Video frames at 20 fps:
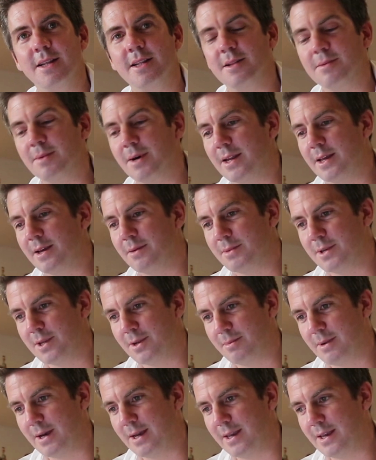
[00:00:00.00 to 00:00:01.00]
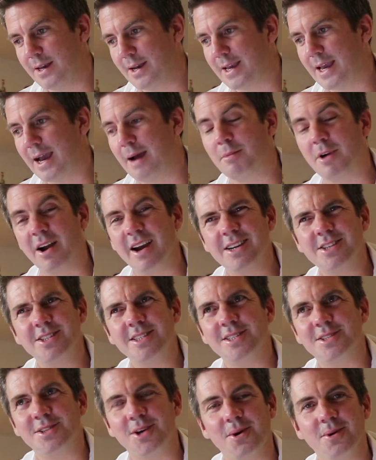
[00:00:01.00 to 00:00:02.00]
need the money, I'm going to buy a camera. I
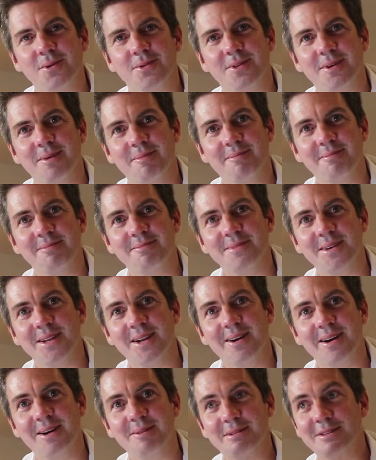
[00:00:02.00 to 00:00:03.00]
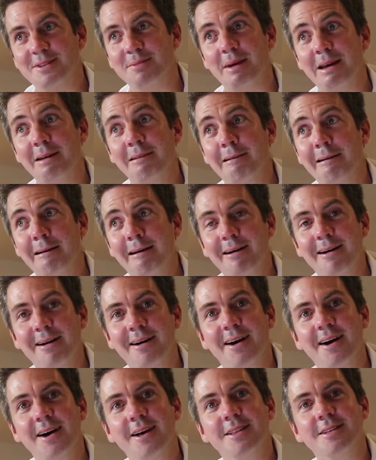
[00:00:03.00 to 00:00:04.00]
actually told them, you know, I was a bit,
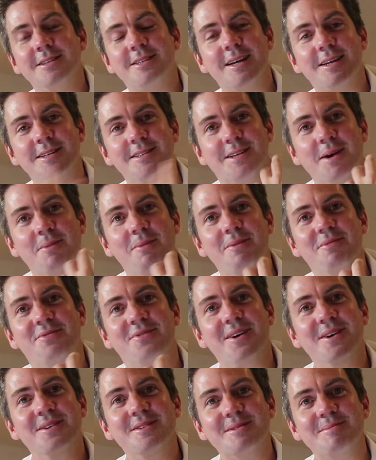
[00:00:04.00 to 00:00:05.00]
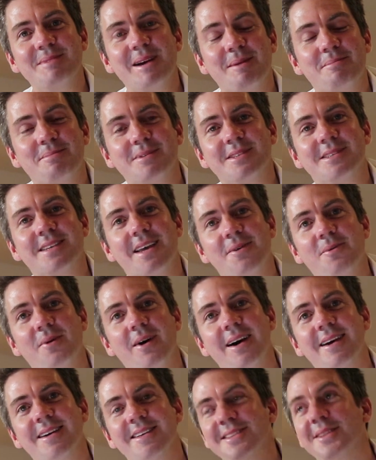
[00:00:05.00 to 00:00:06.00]
whoa, the second someone phones me up and say,
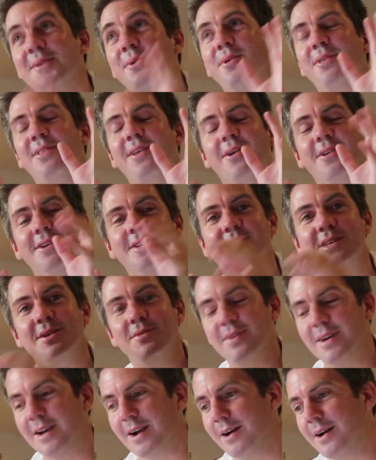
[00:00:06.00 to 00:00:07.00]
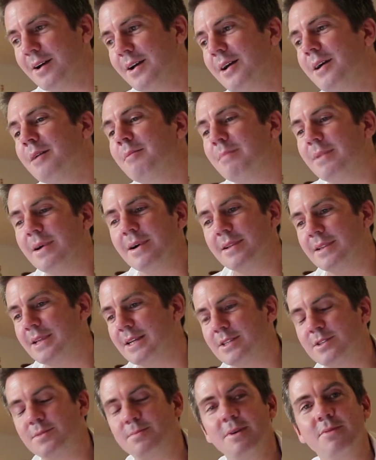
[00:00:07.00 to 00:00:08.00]
why, authority figure. But
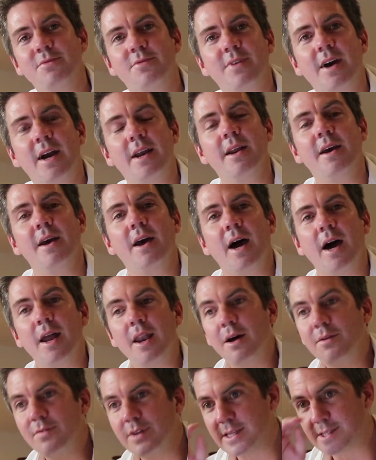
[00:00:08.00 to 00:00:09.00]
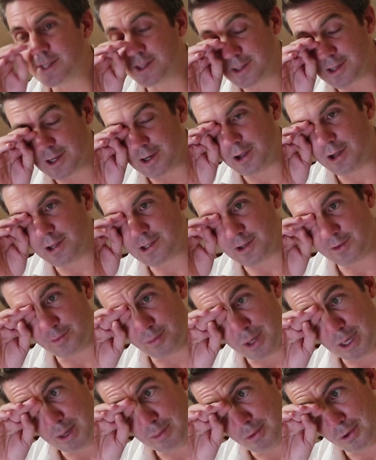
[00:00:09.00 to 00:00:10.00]
it's been fine. And I've listened to lots
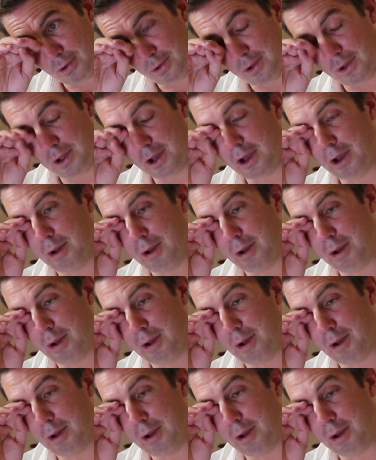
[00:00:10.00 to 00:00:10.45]
of people